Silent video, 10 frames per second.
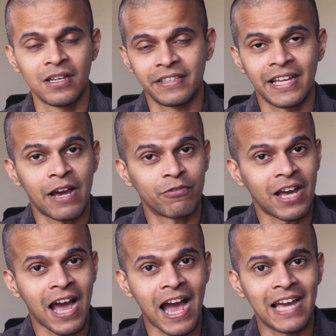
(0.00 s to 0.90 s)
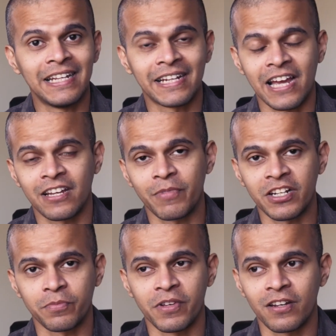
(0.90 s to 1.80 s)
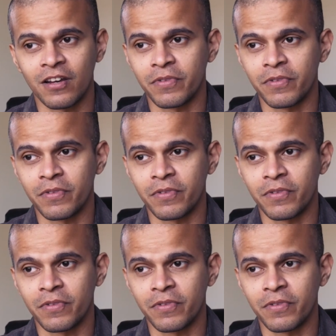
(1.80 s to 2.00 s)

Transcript: then I would highly recommend Spikra,